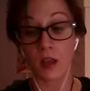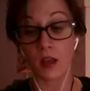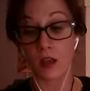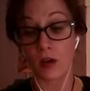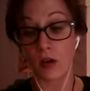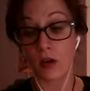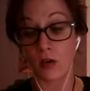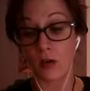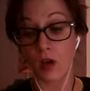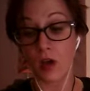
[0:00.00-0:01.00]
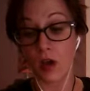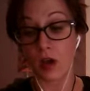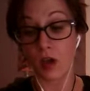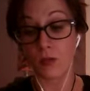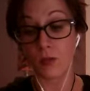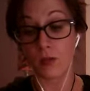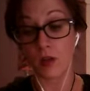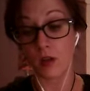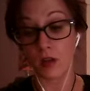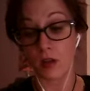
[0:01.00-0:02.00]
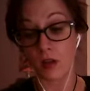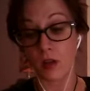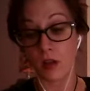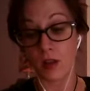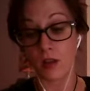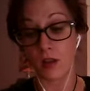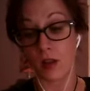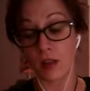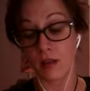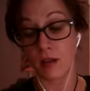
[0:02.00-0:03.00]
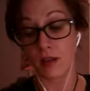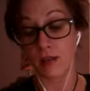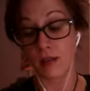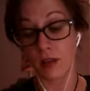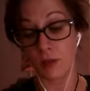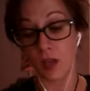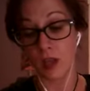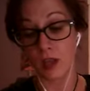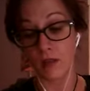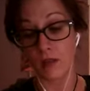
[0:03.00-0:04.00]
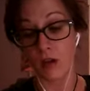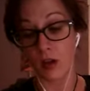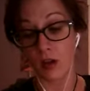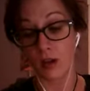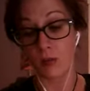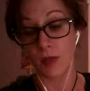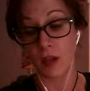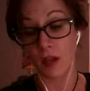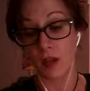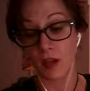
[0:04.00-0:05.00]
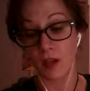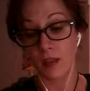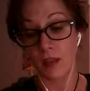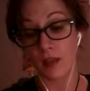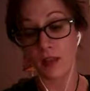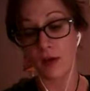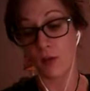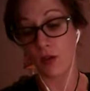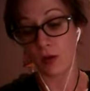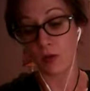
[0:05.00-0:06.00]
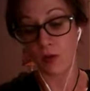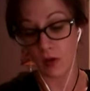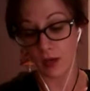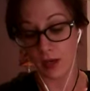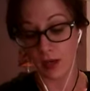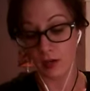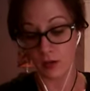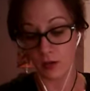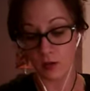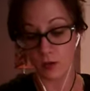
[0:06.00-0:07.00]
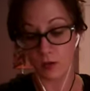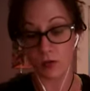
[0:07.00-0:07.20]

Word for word: You know, um, it, it does seem like it's not going to be like they're more like, well, what can I do?